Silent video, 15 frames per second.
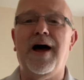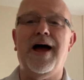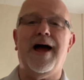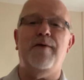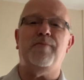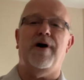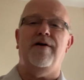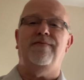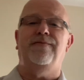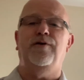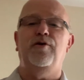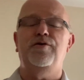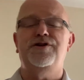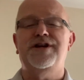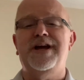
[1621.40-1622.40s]
had my
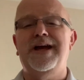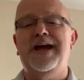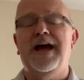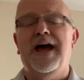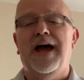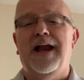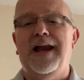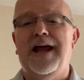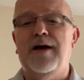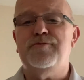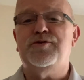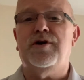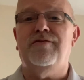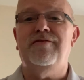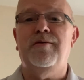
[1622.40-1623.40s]
Fuji
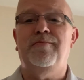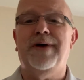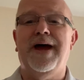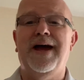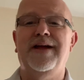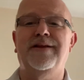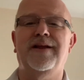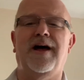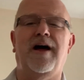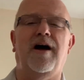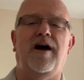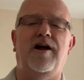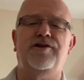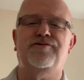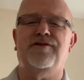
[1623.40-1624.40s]
laptop repaired, the
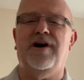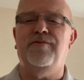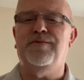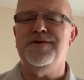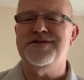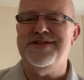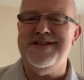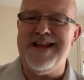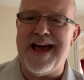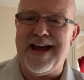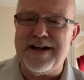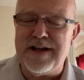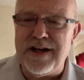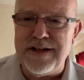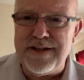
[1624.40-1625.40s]
hard drive was
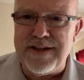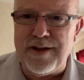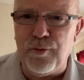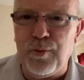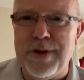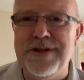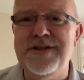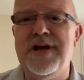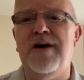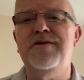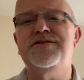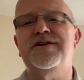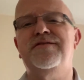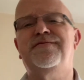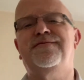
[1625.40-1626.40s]
knackered, the
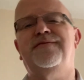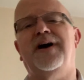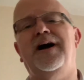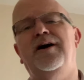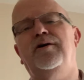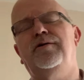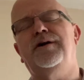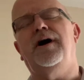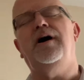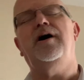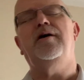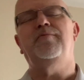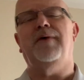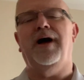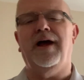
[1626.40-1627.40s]
Windows had failed,
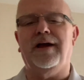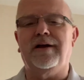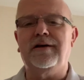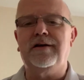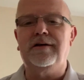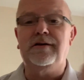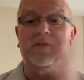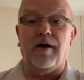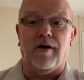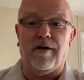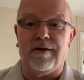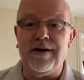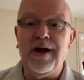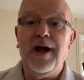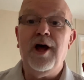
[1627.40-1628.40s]
oh my
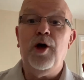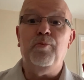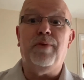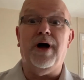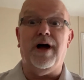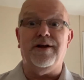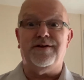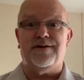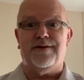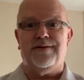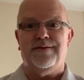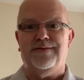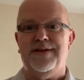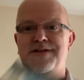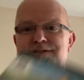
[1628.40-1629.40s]
God. But this